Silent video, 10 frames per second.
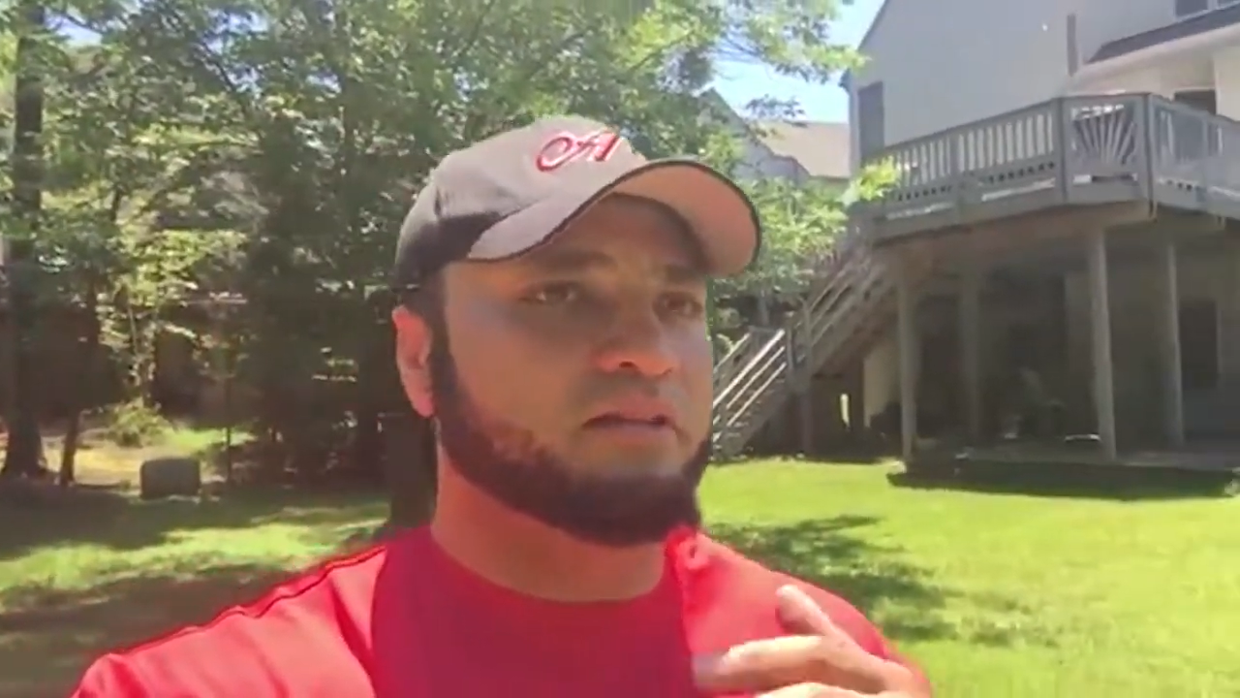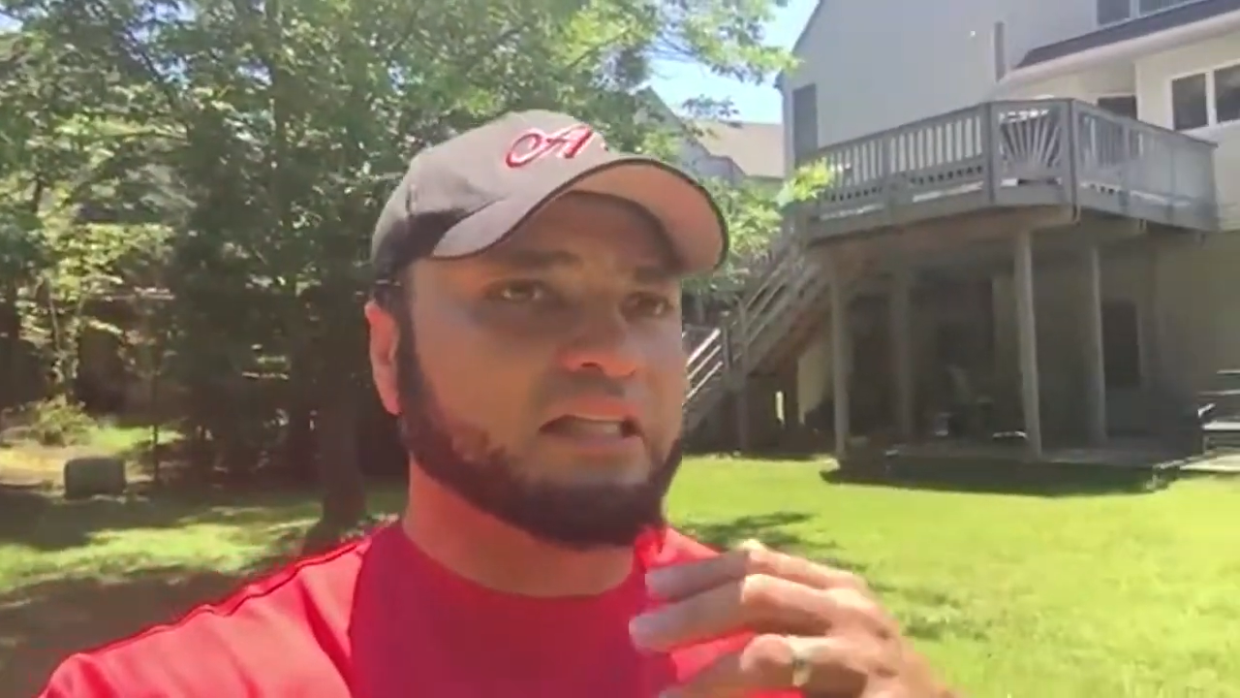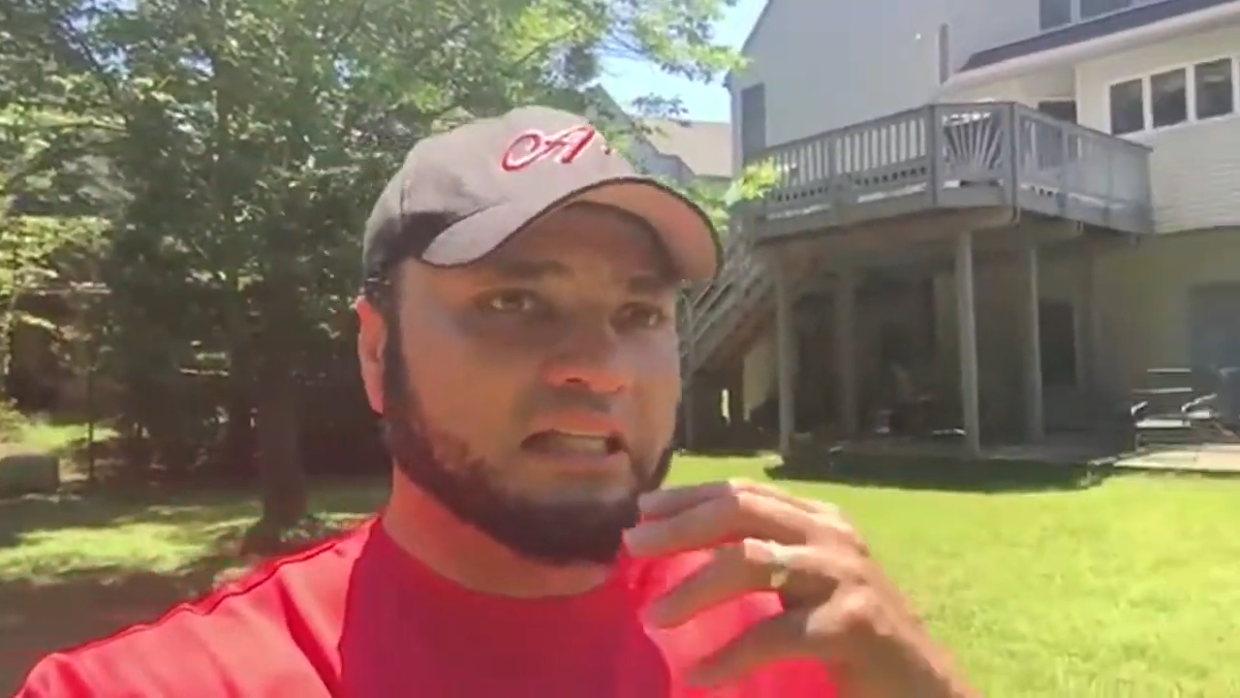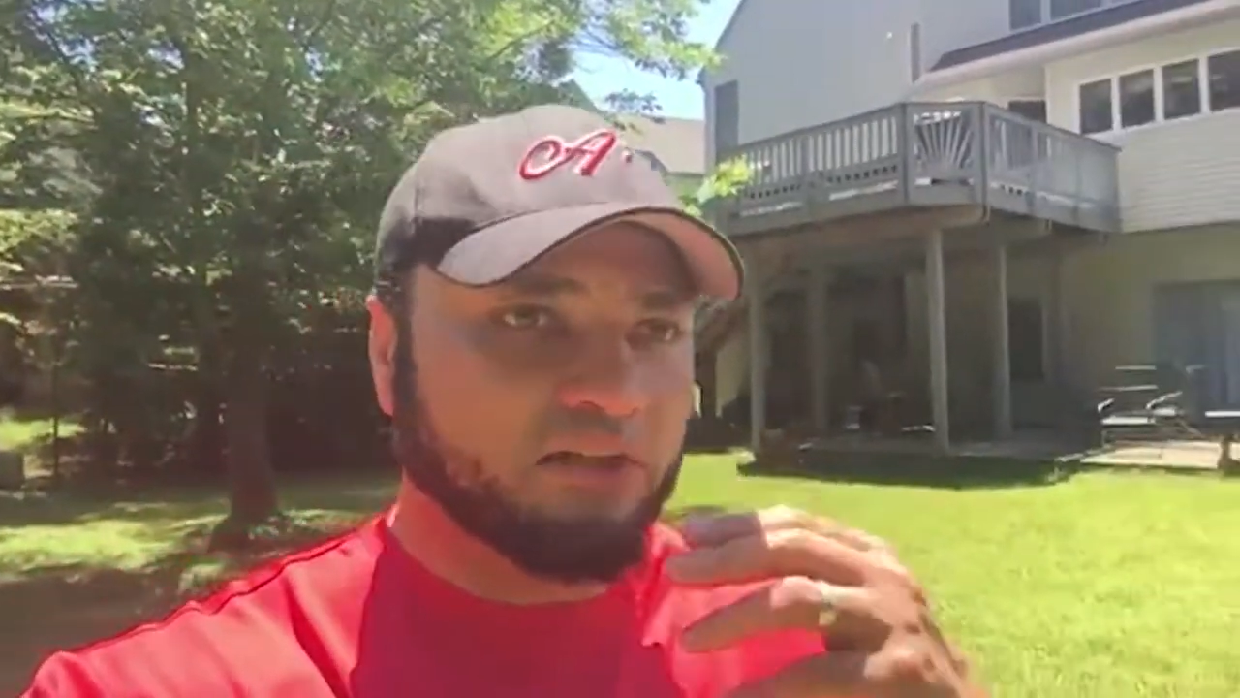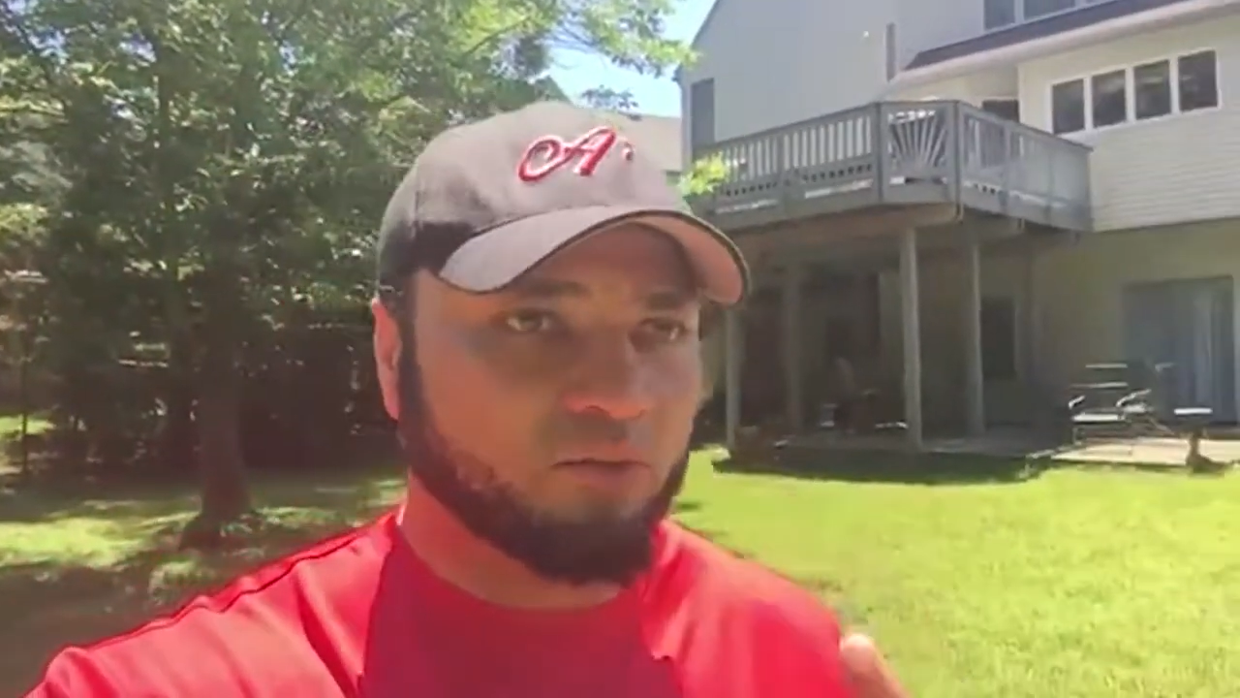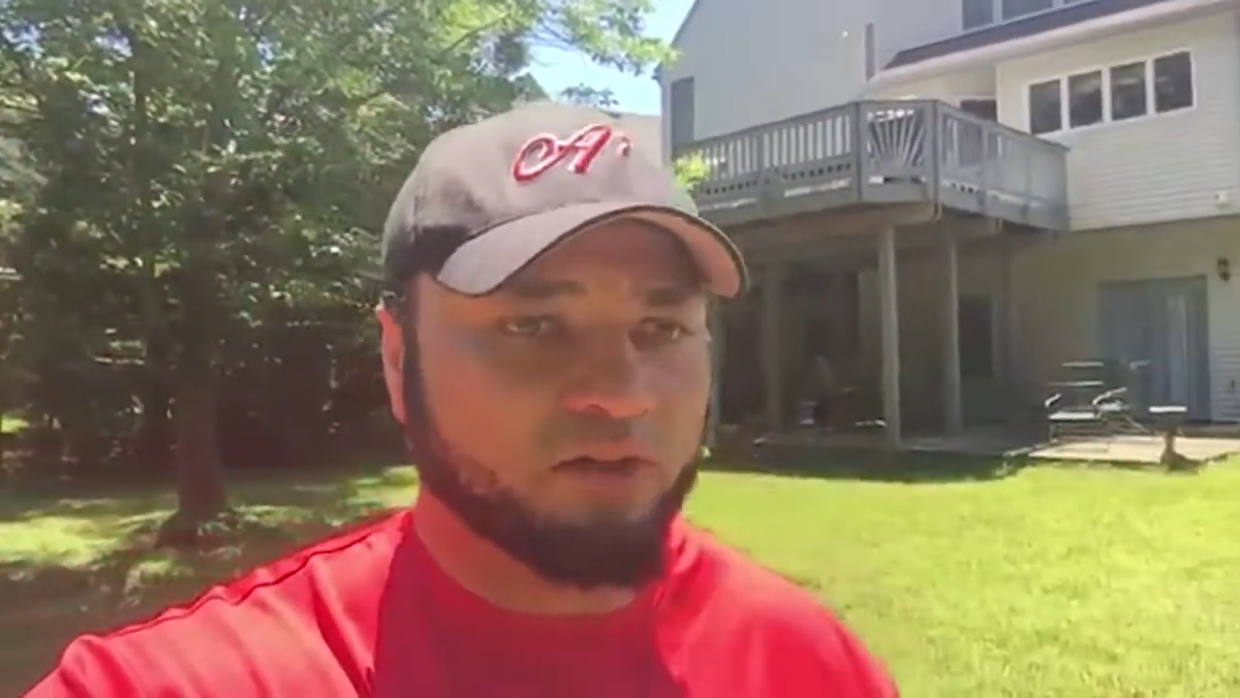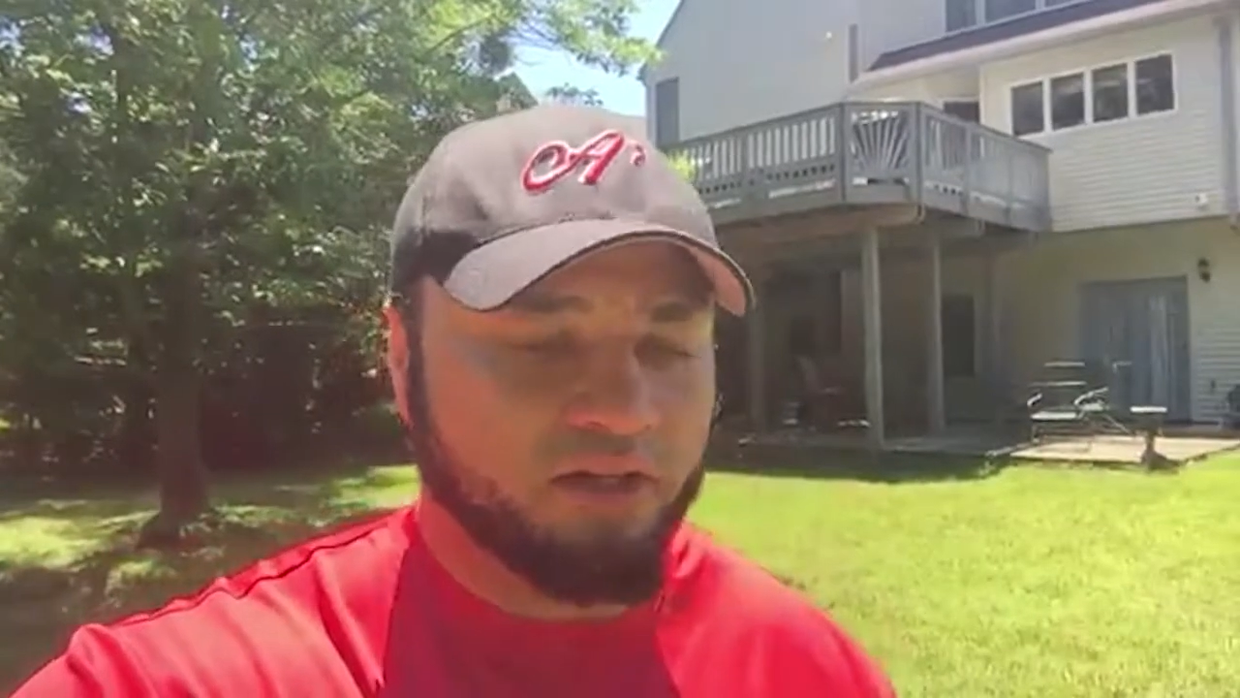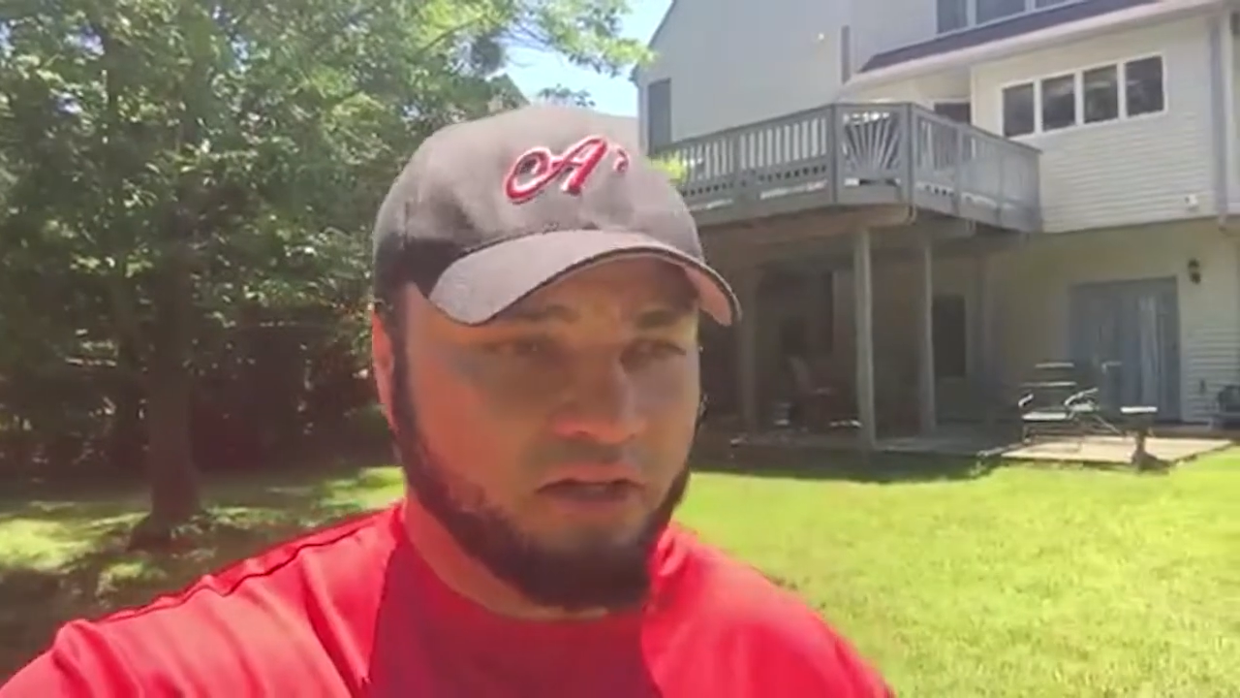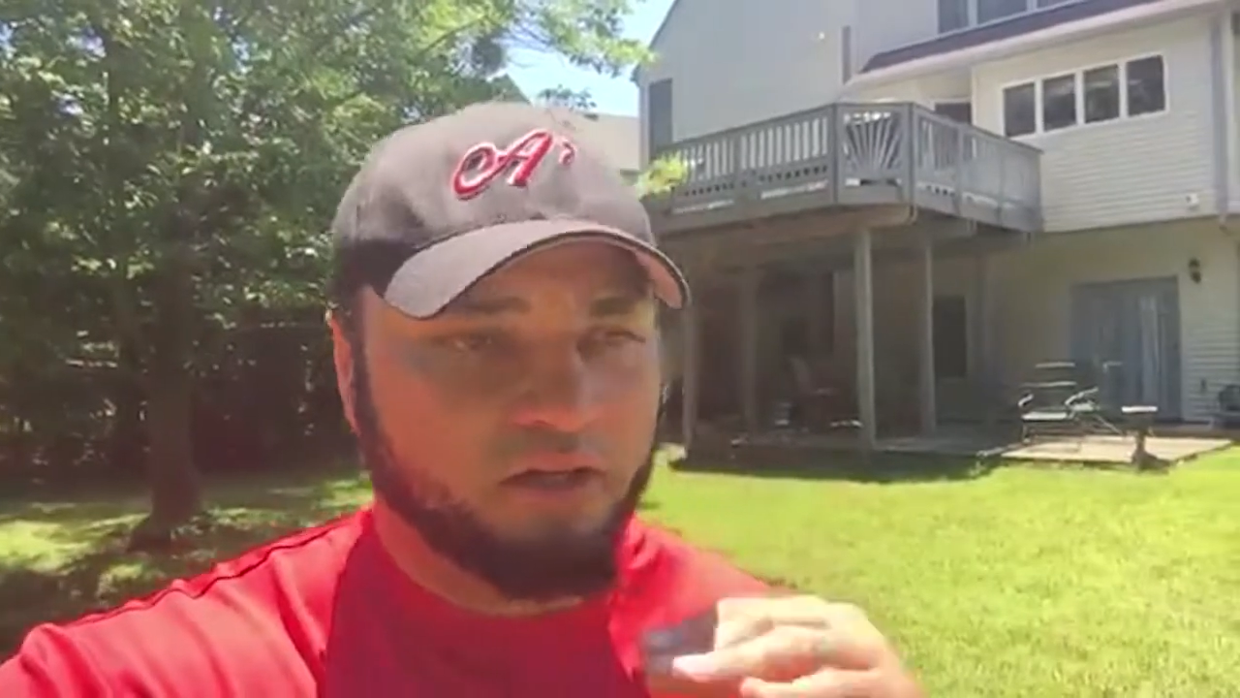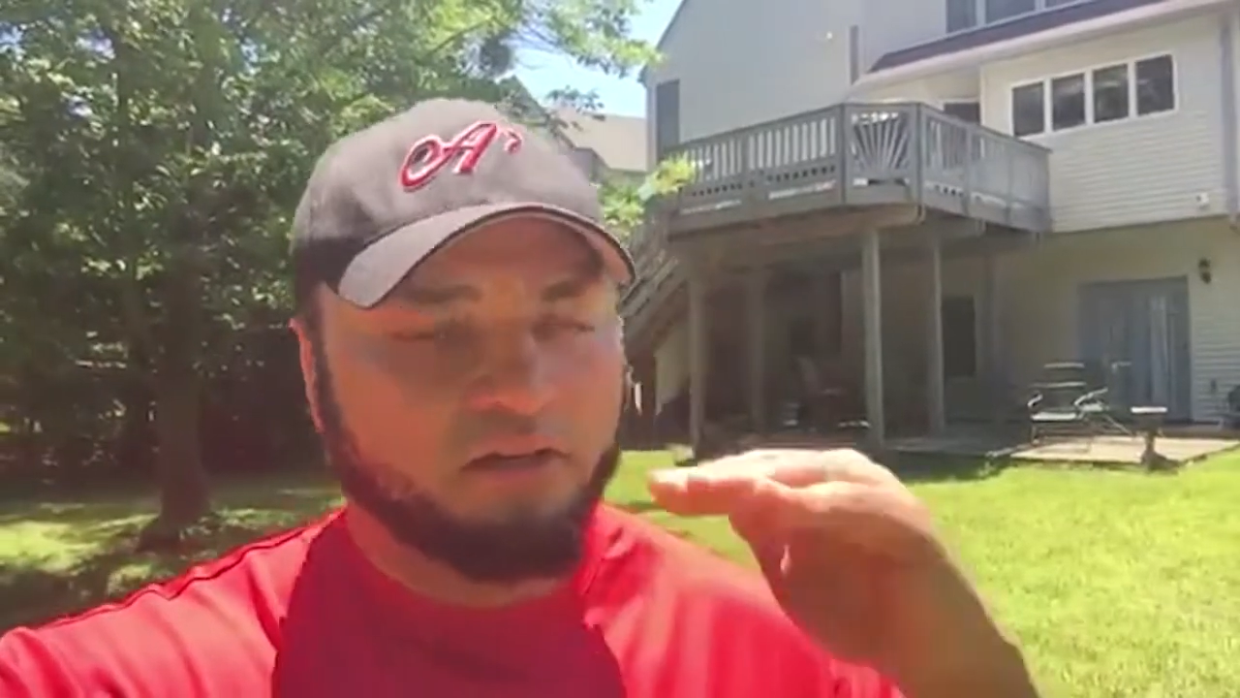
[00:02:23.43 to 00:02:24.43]
it
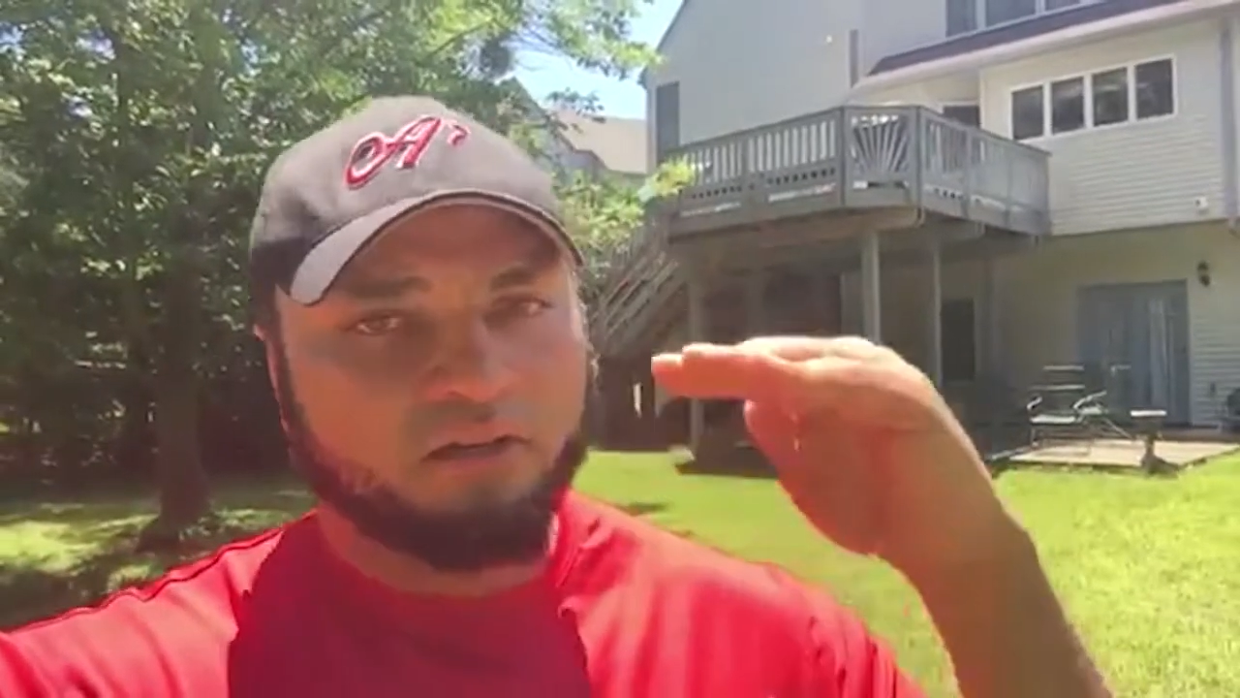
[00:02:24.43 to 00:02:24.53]
literally